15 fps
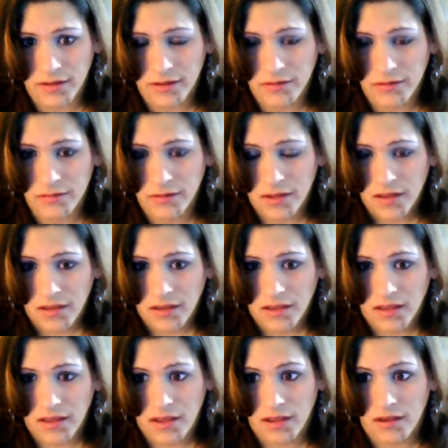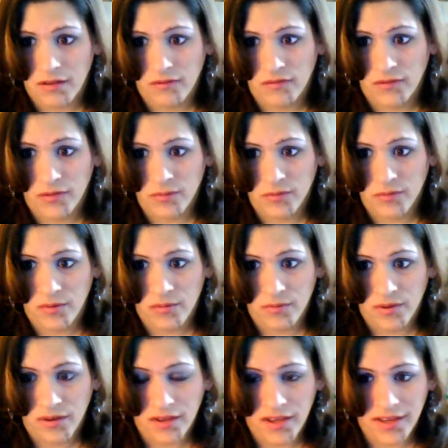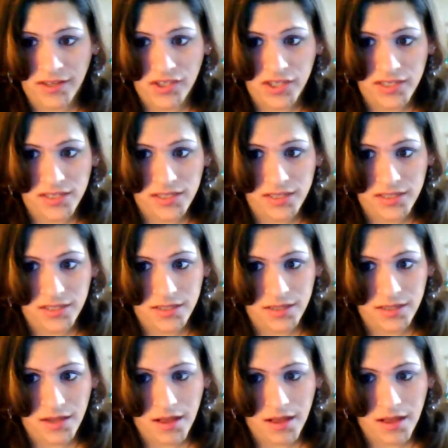You know, if you were really just